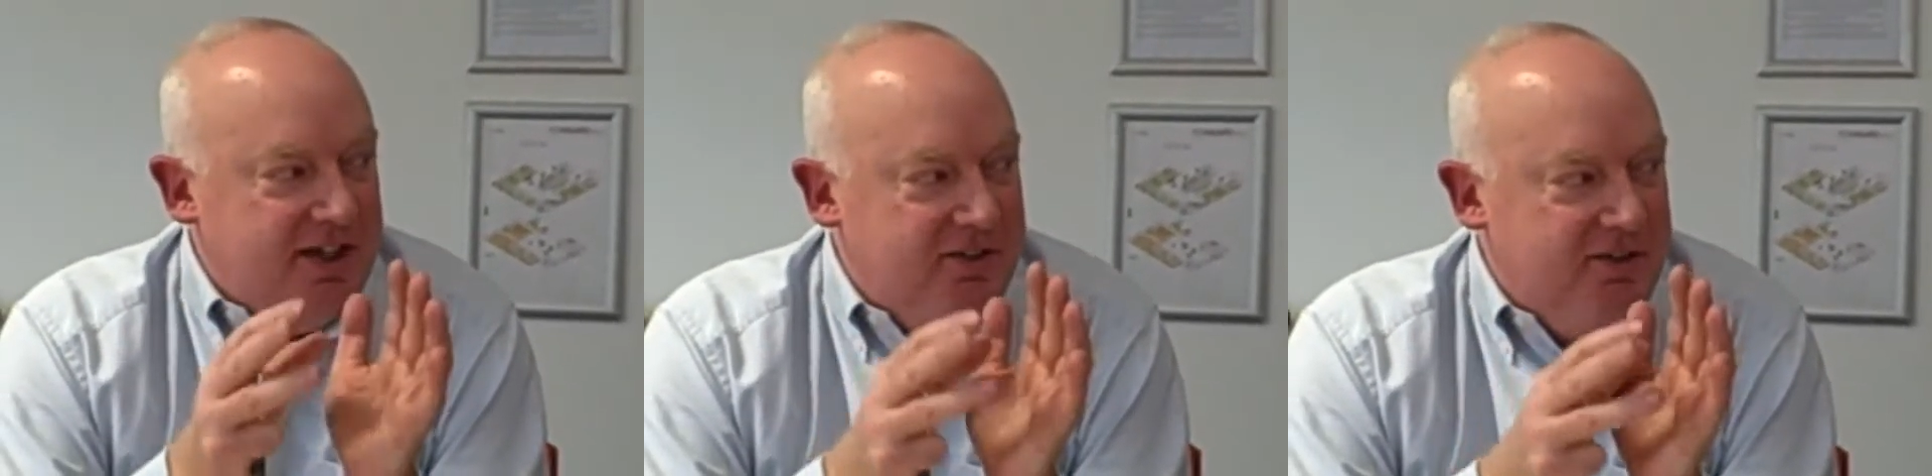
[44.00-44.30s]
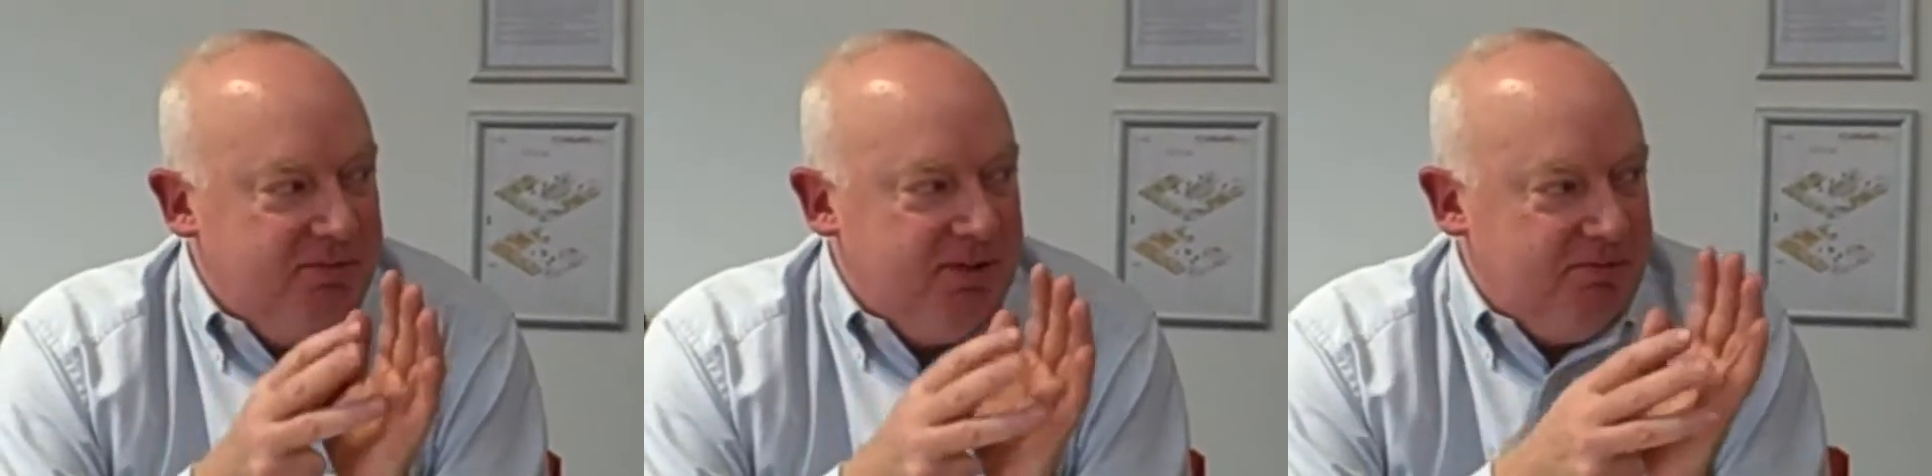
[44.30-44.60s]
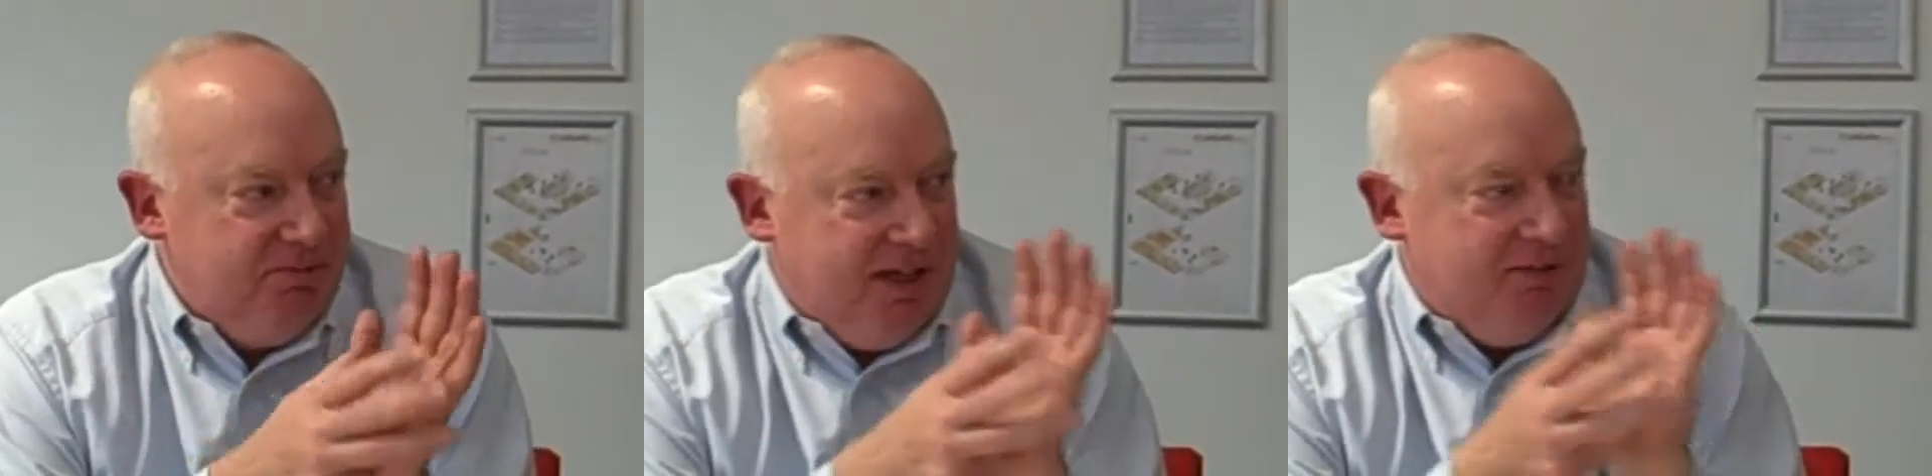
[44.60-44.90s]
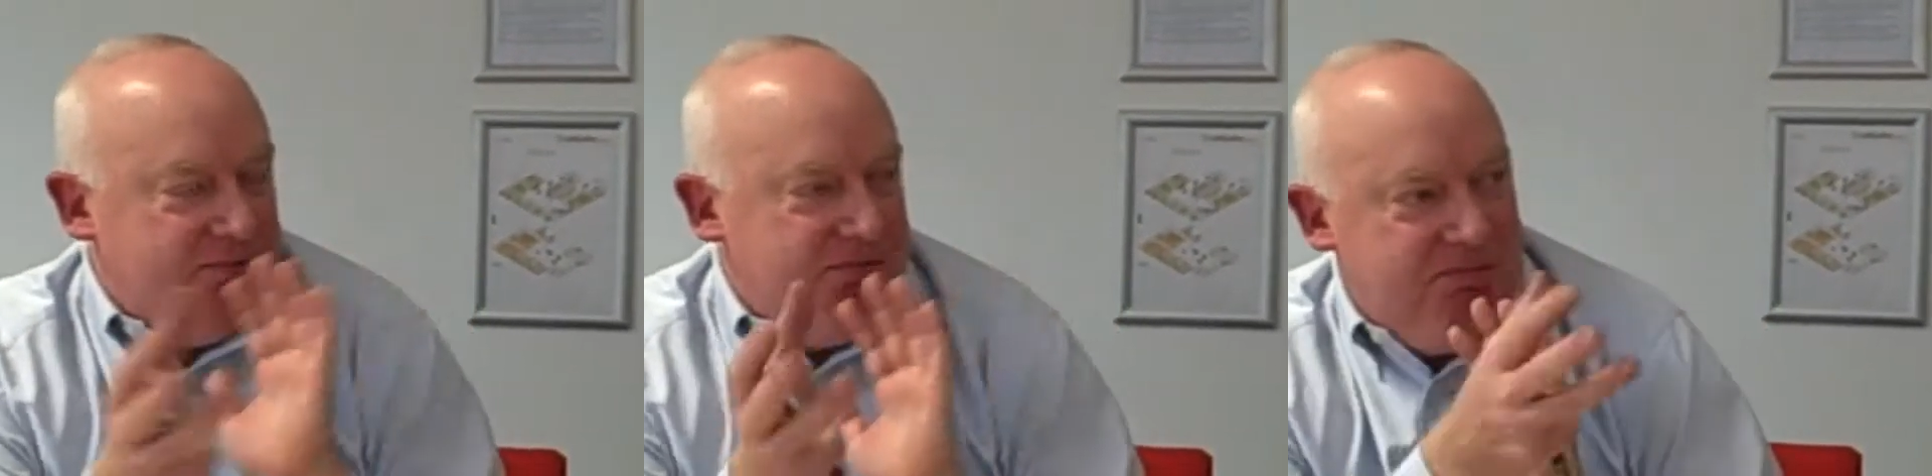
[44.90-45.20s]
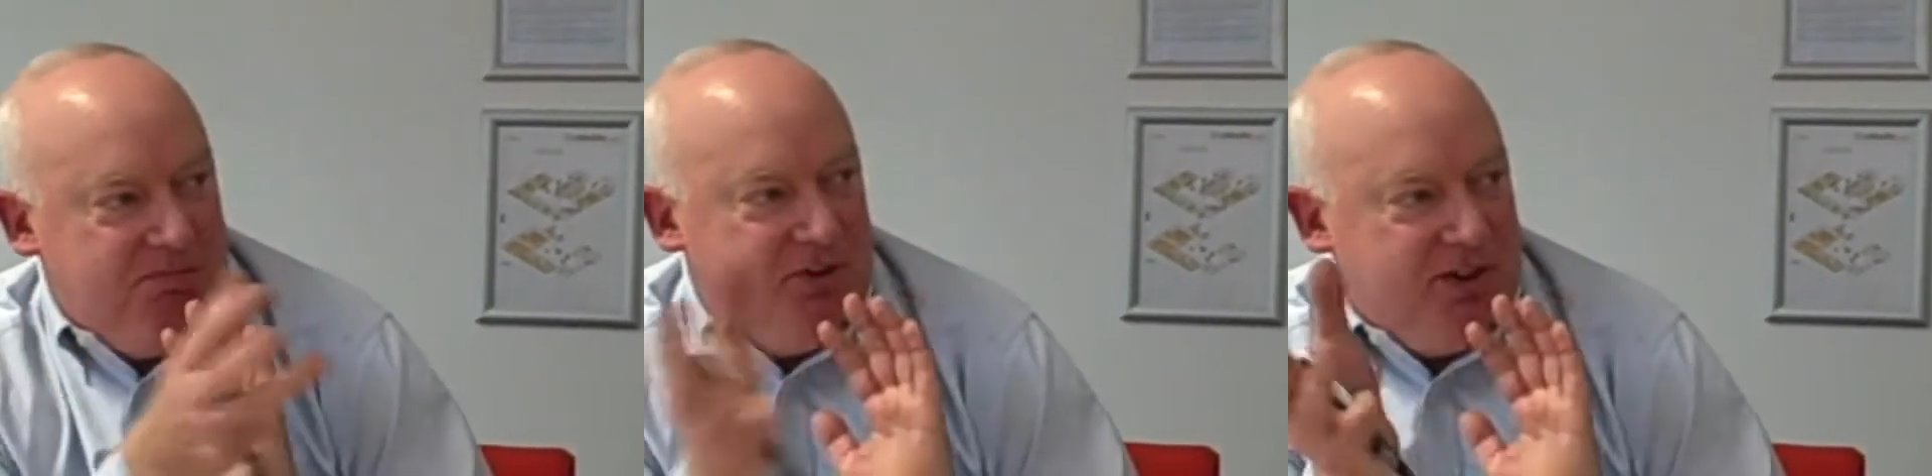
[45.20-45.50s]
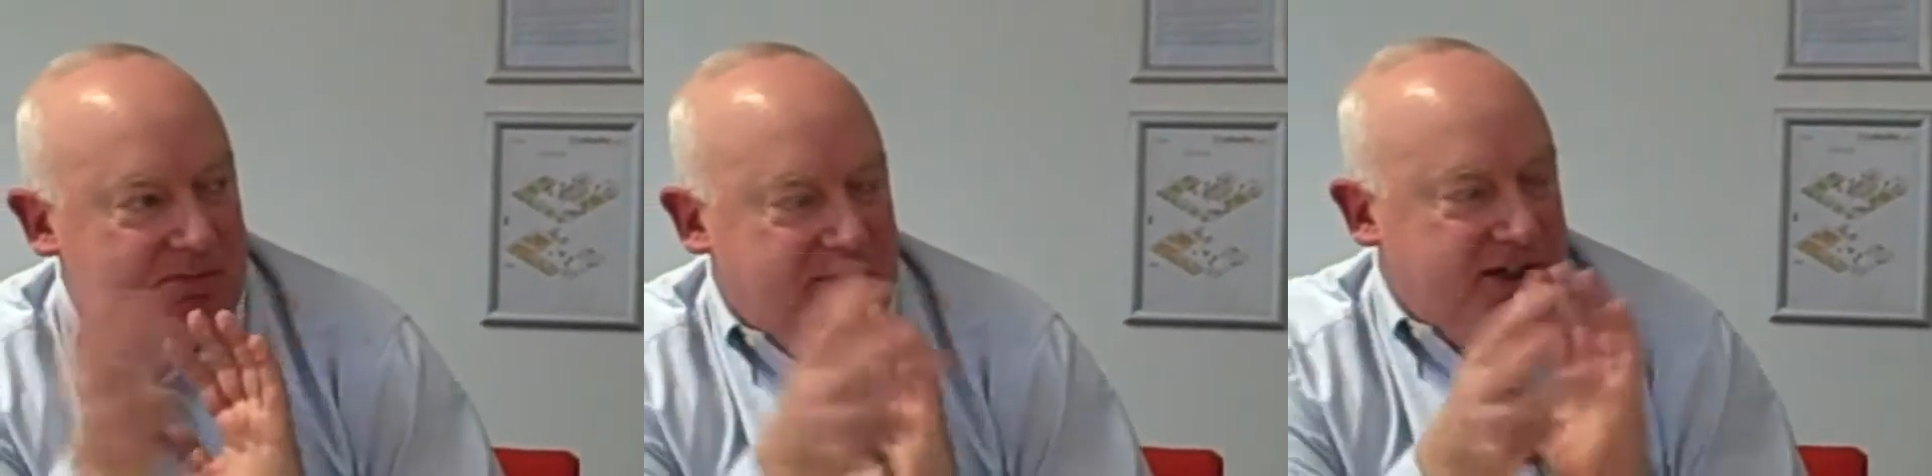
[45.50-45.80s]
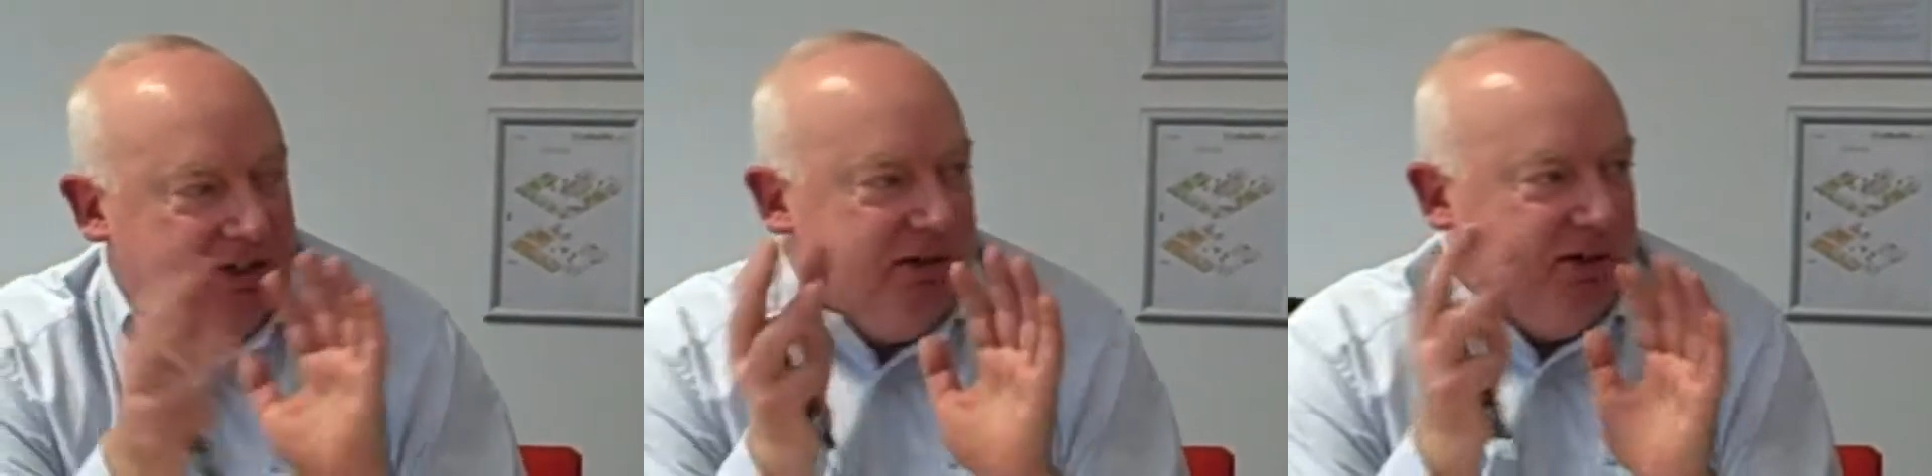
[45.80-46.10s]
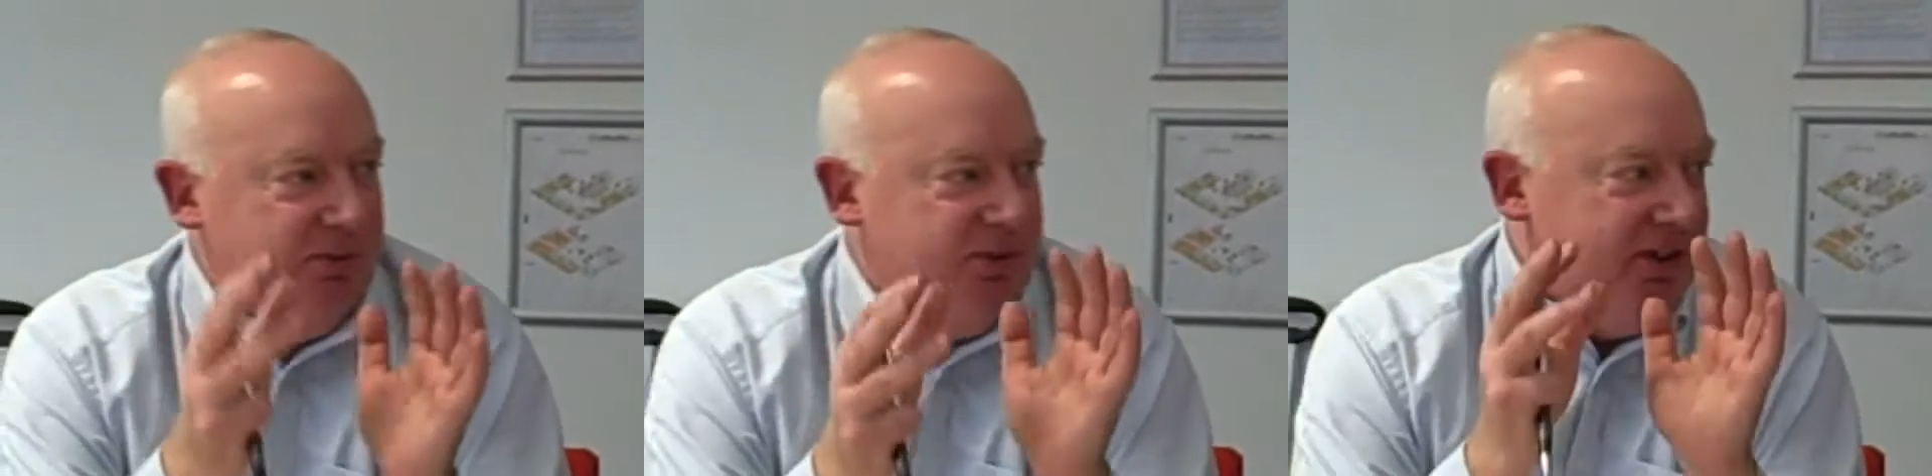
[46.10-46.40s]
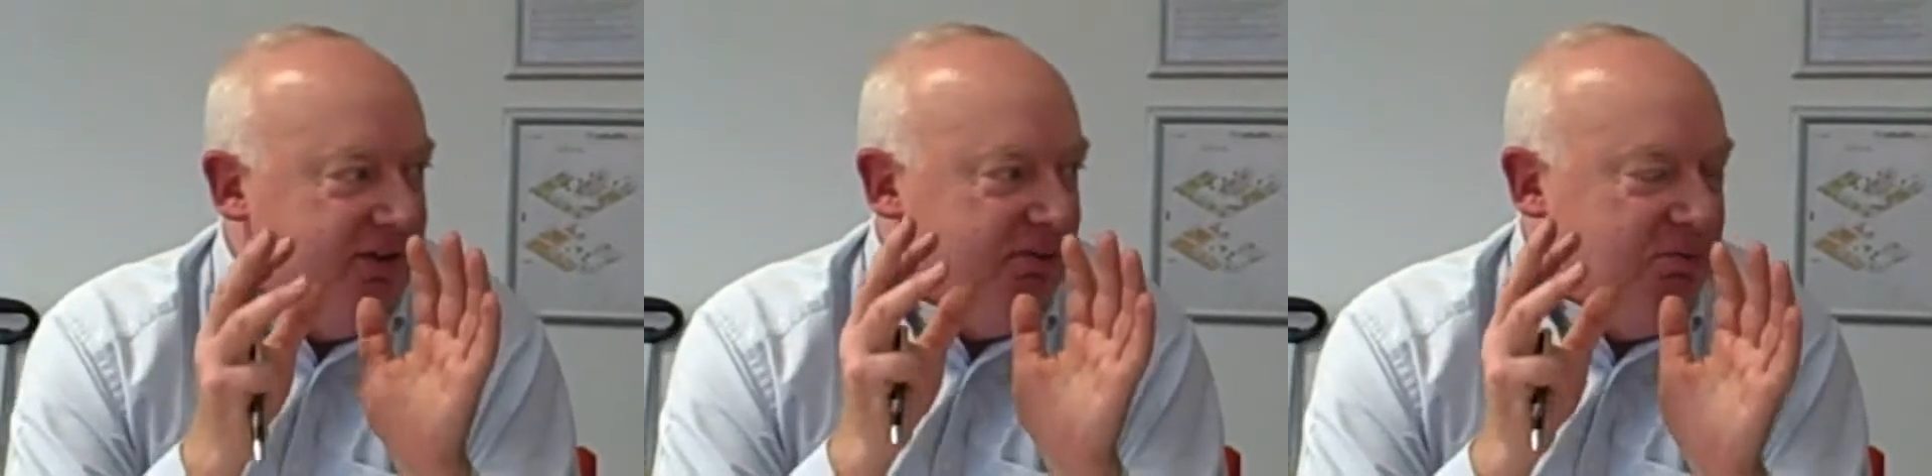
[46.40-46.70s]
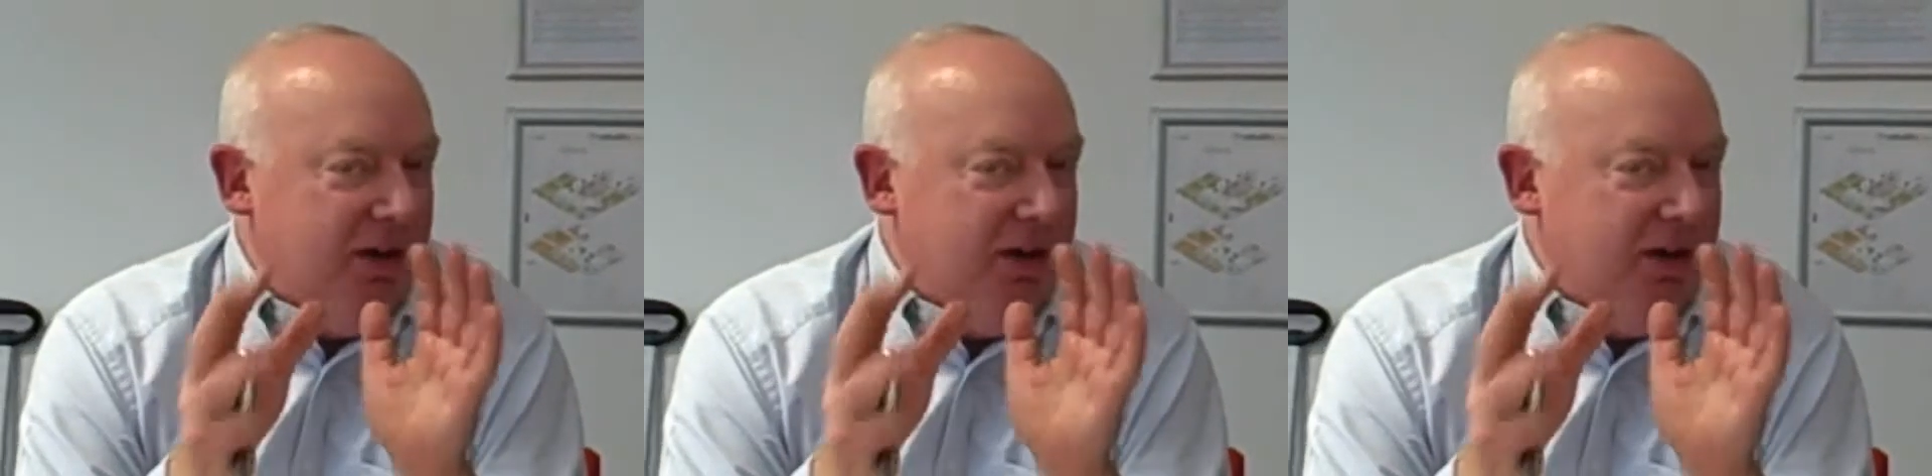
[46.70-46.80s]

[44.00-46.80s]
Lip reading: I don't know, about certainly my groups, you know,